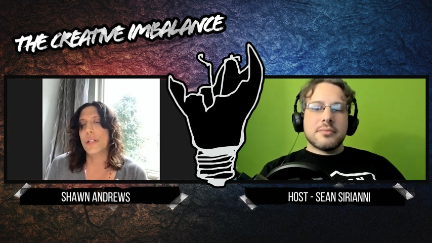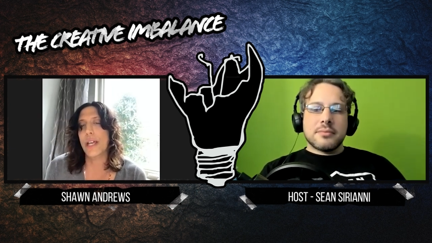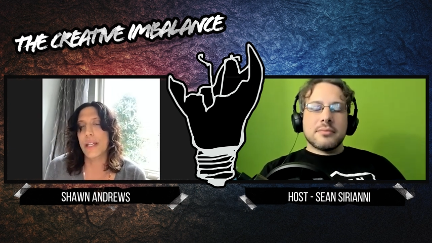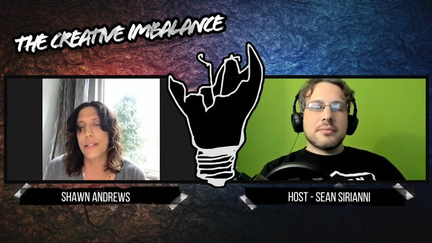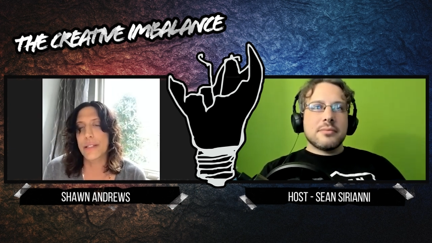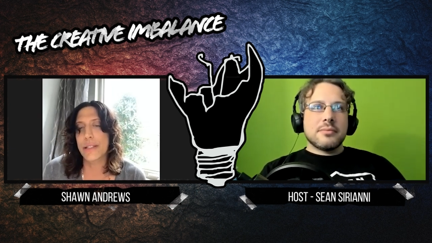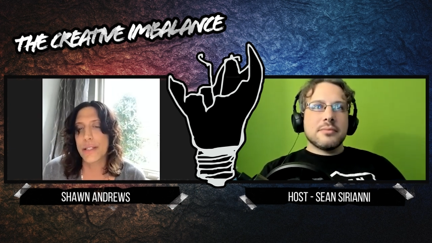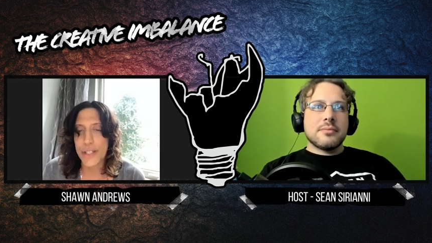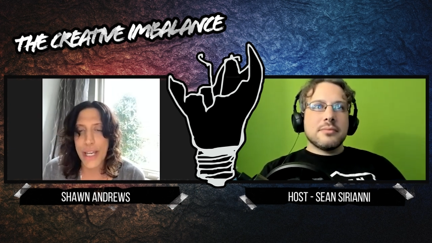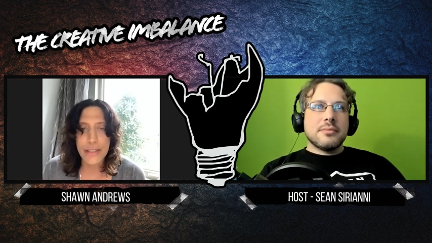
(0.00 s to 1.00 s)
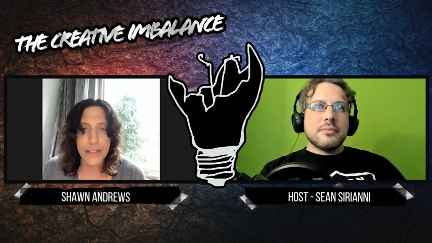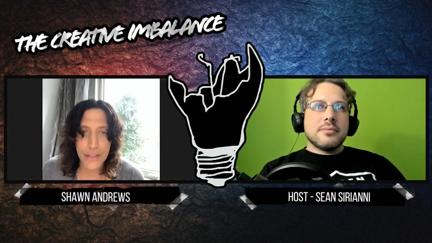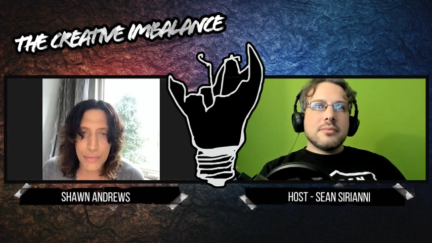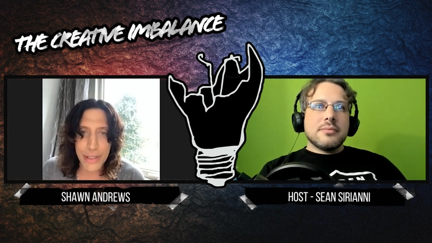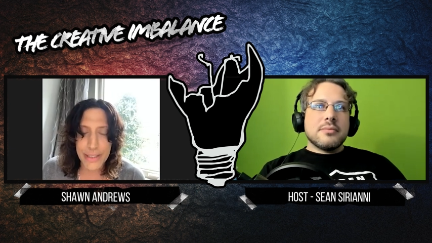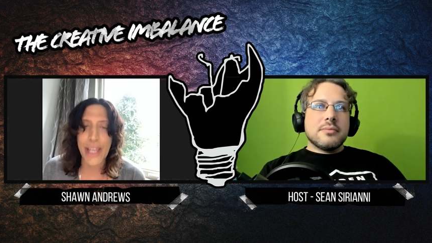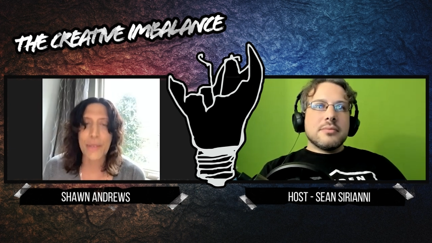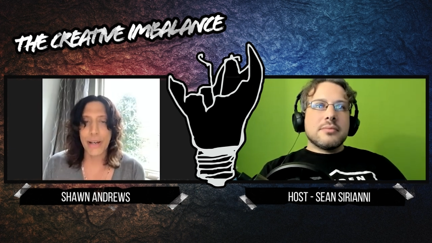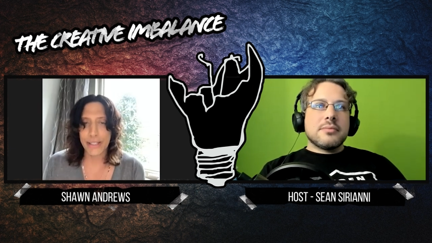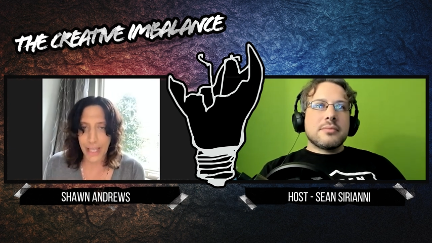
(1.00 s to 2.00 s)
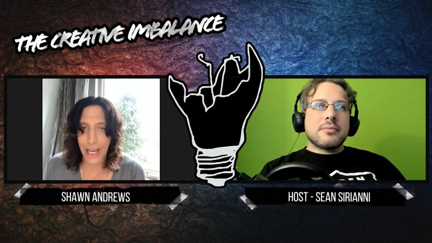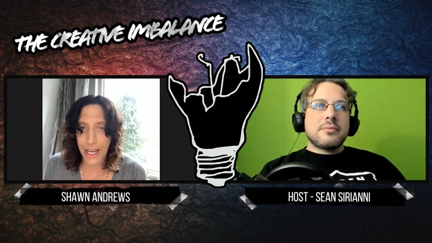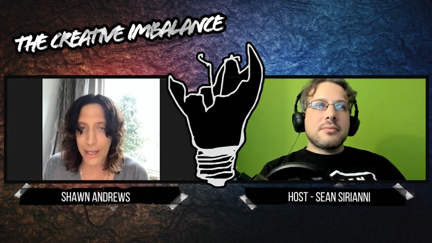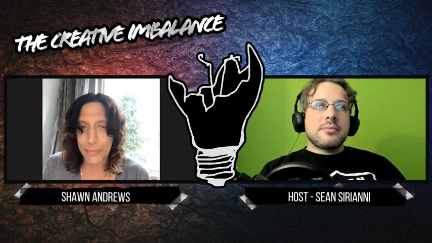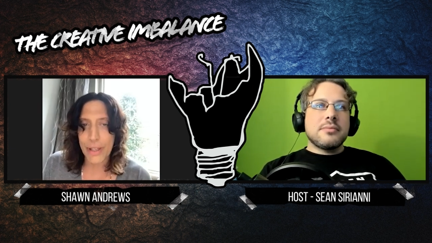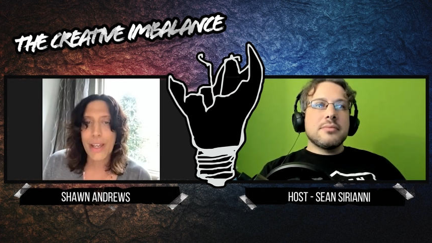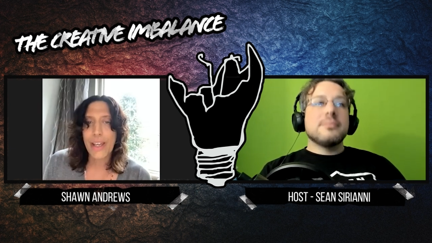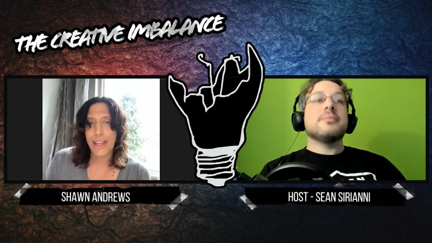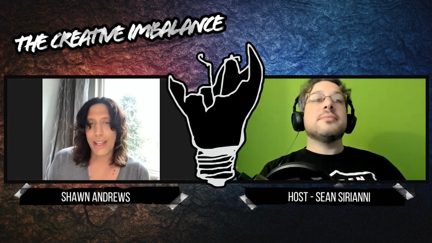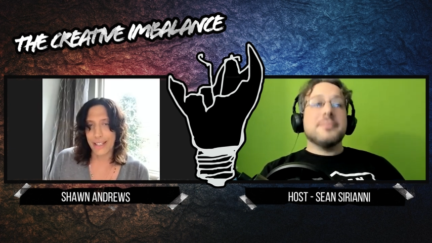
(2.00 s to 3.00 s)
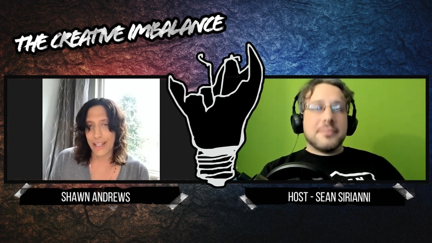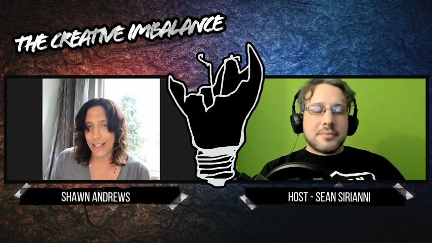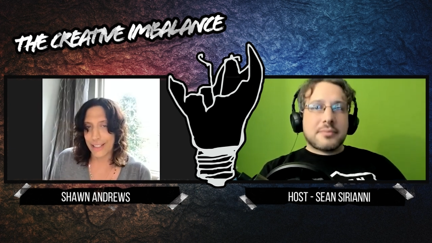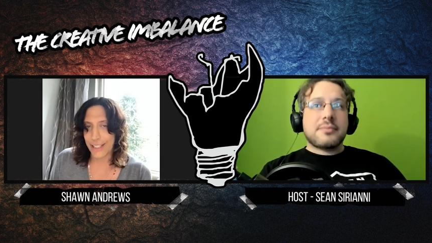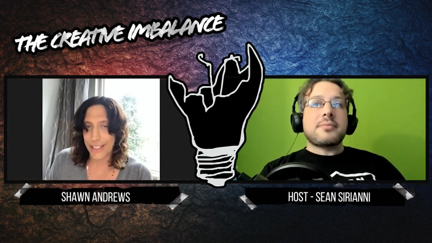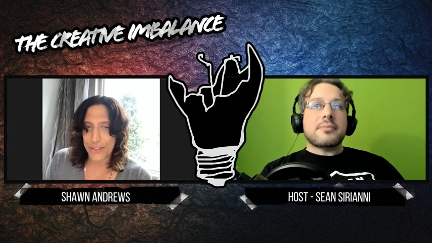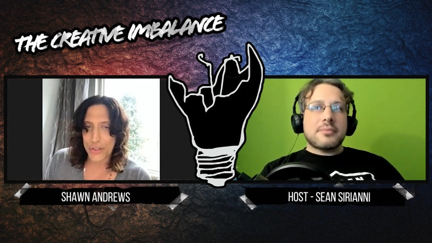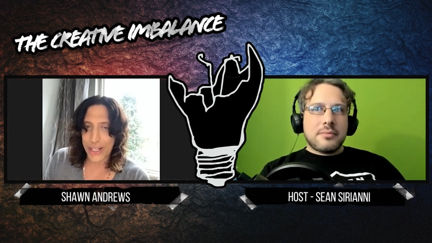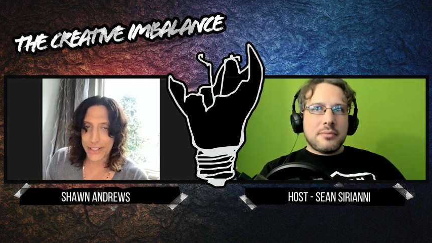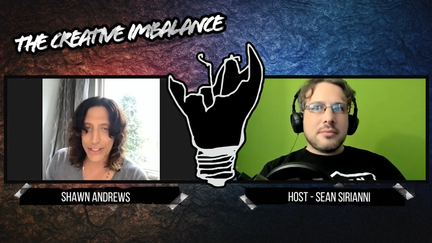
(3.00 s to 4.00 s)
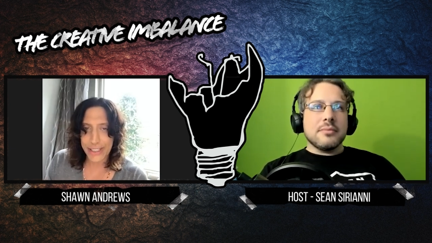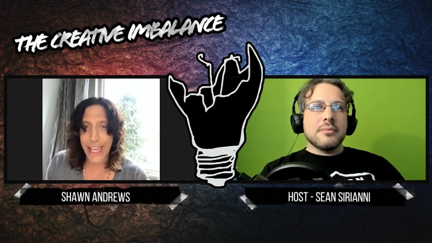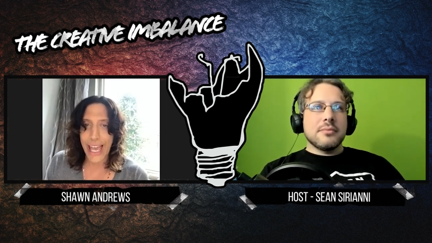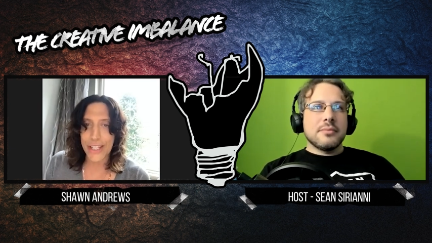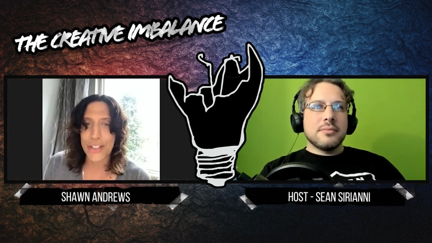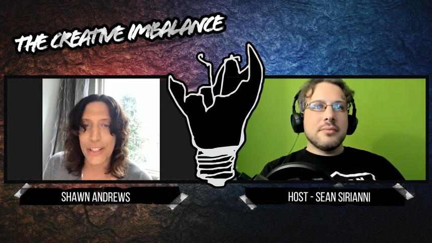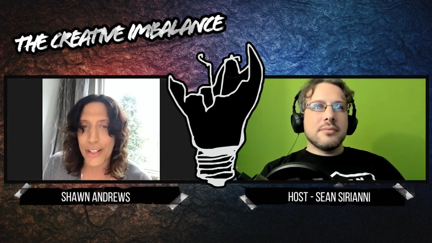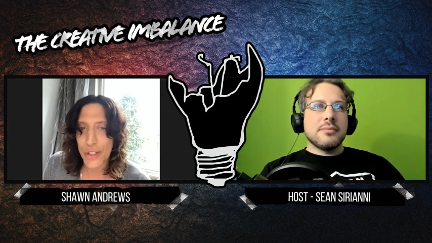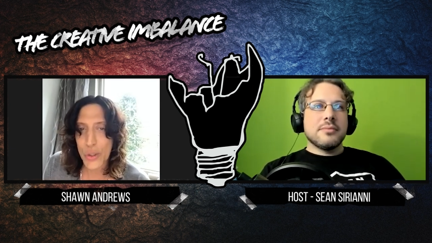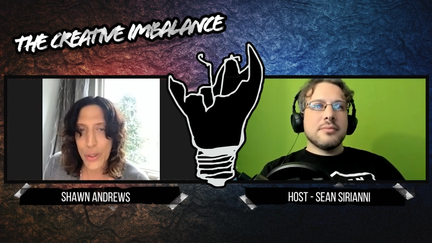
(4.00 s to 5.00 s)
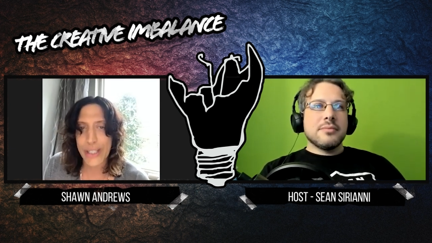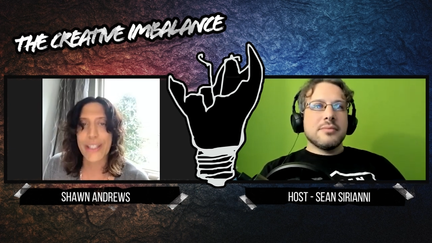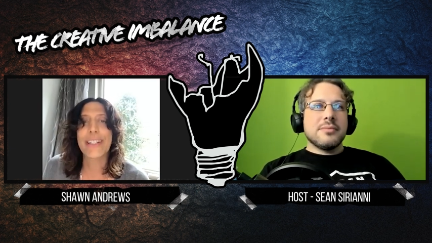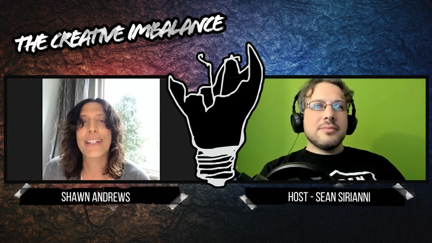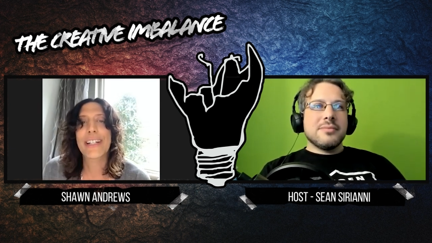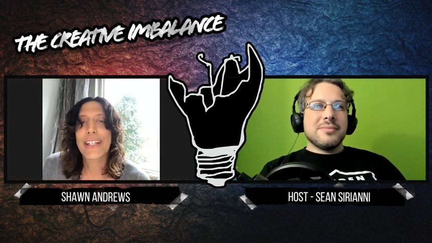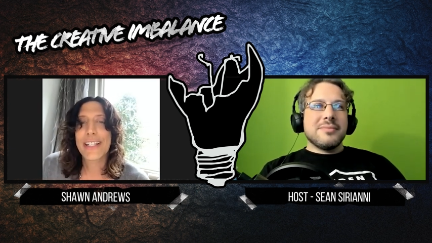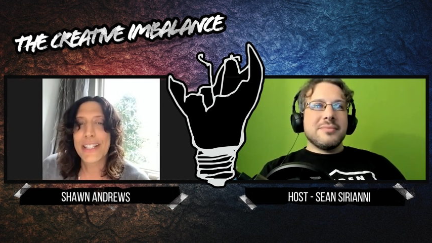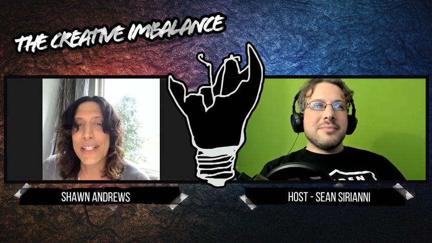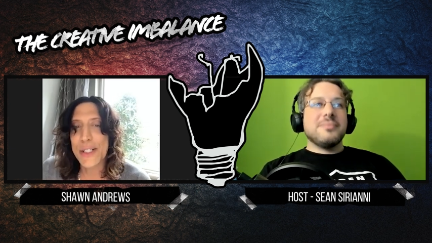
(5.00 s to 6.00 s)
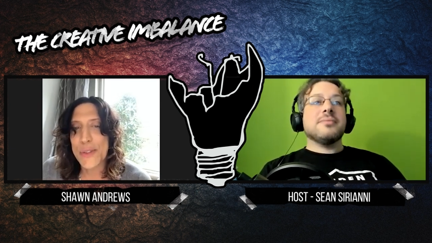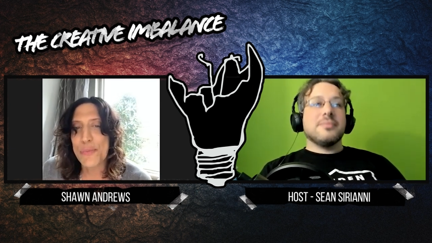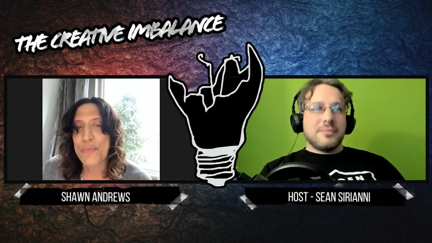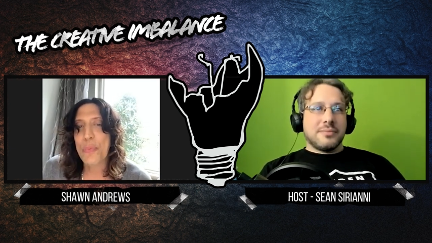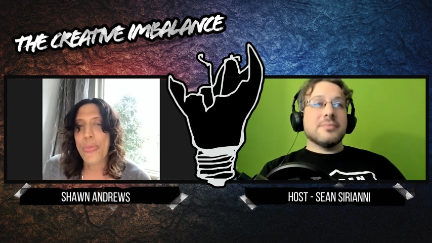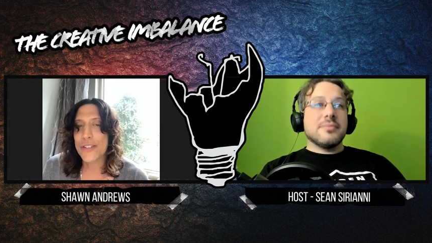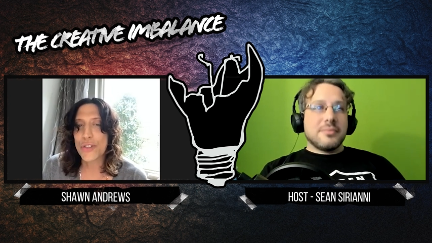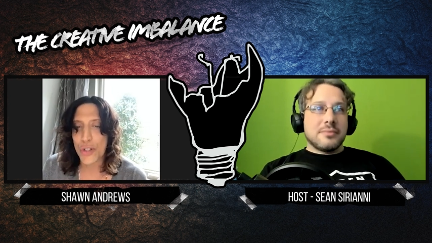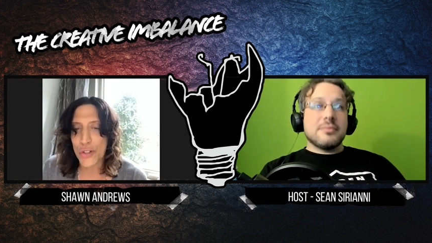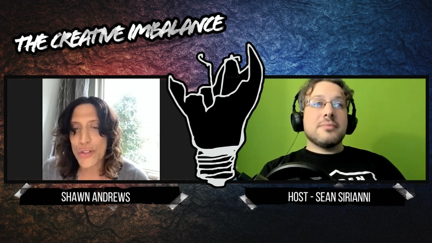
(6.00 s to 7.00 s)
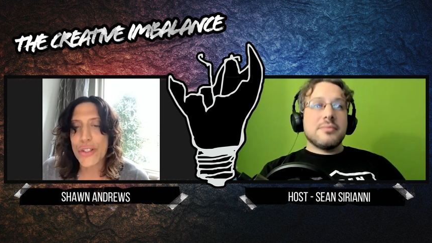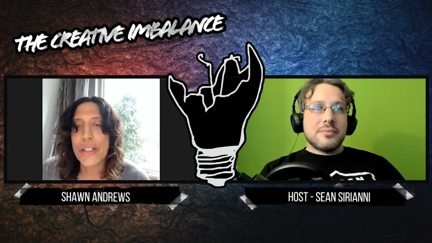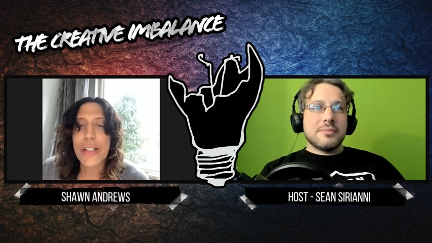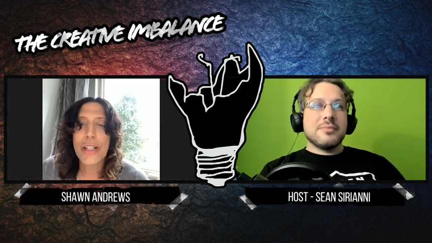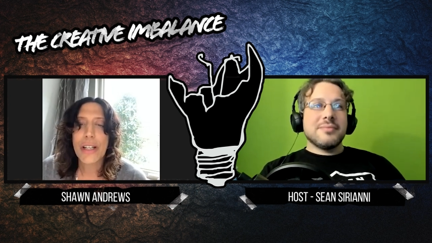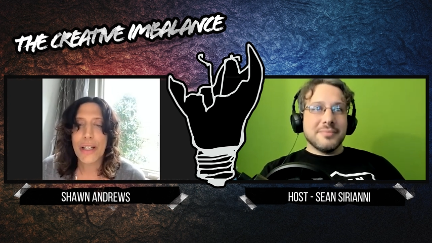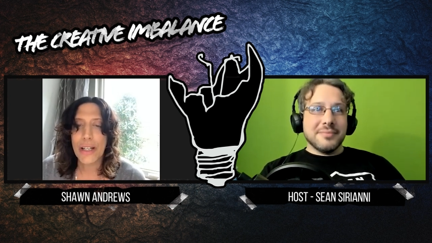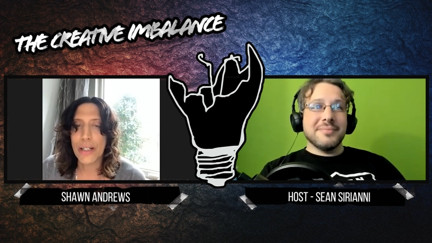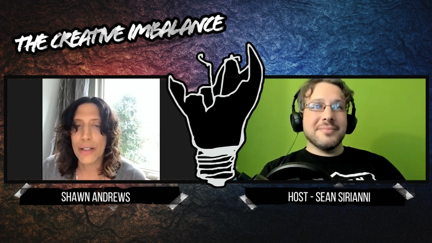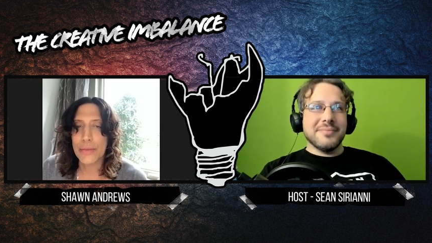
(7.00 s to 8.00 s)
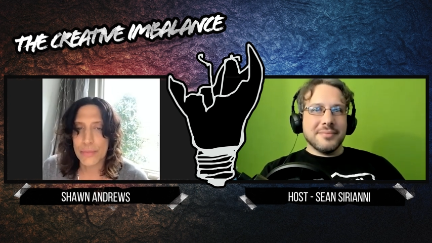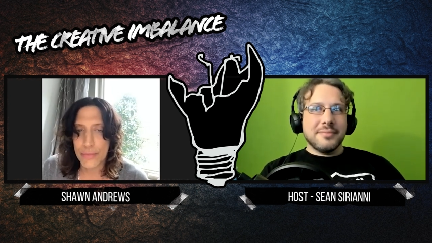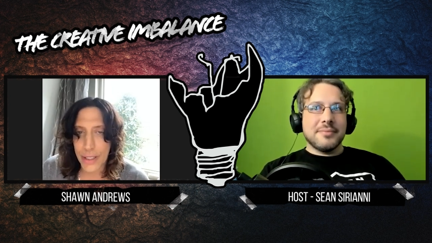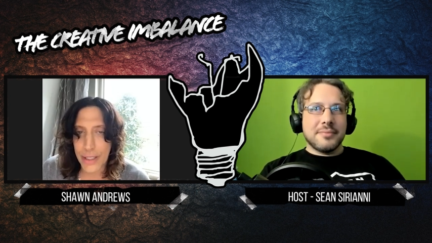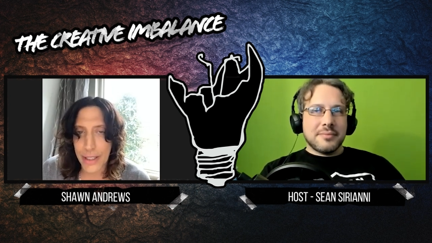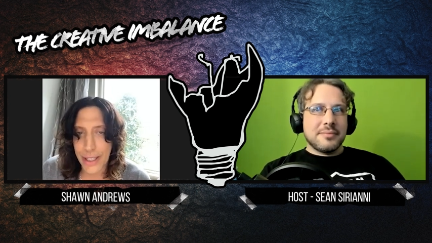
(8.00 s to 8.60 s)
Speaker 1: had suggested to me to take my time and not like try to just cash in on the quick um, surge um, mm-hmm.